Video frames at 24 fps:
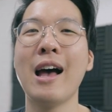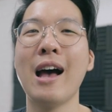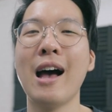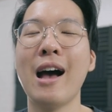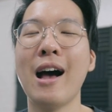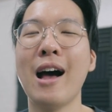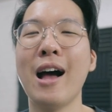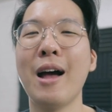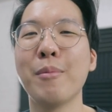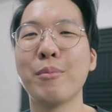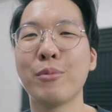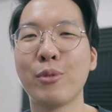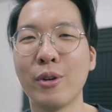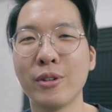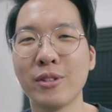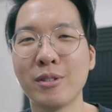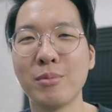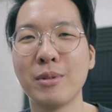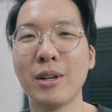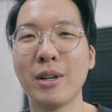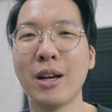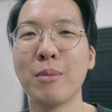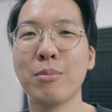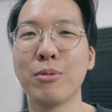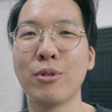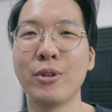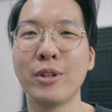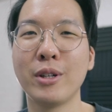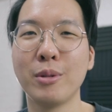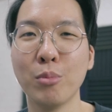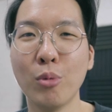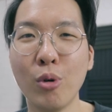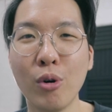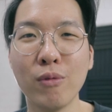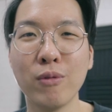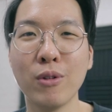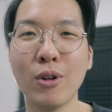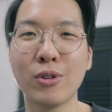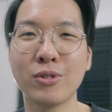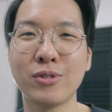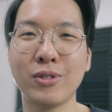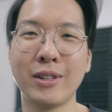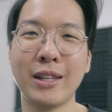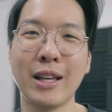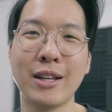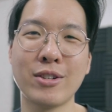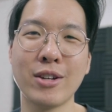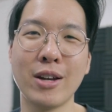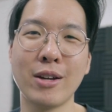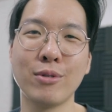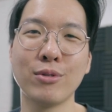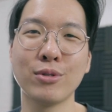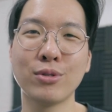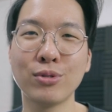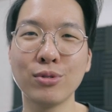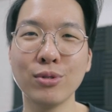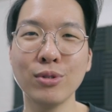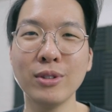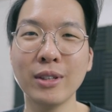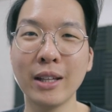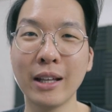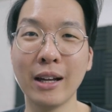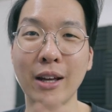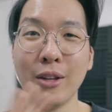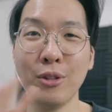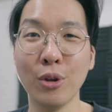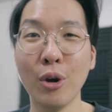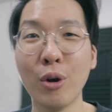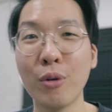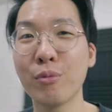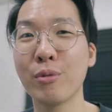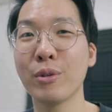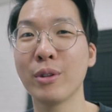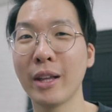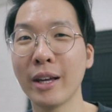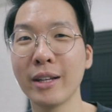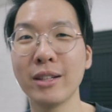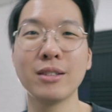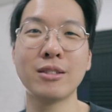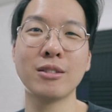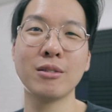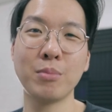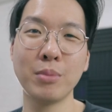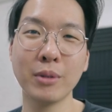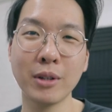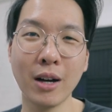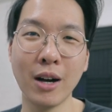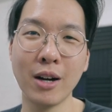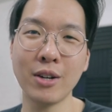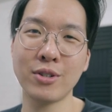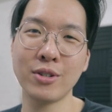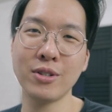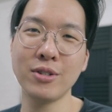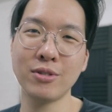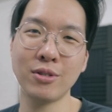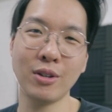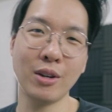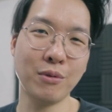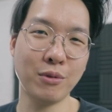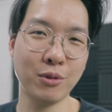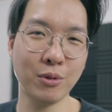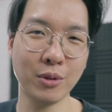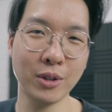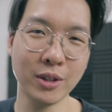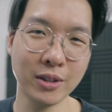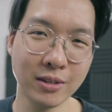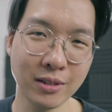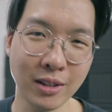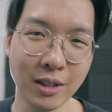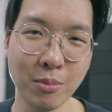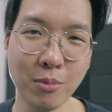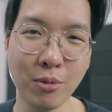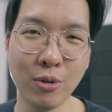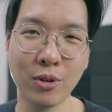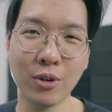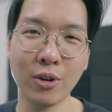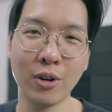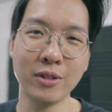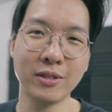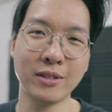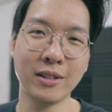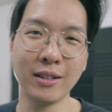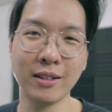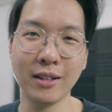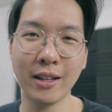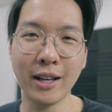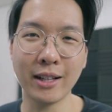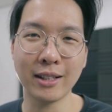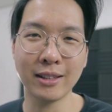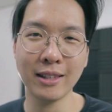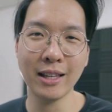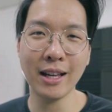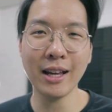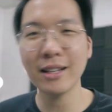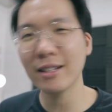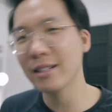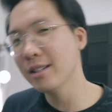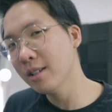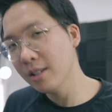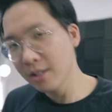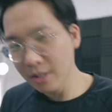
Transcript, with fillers: I'm going to be uploading more vlogs on that channel soon that are not related to percussion, so if you want to see more content like that,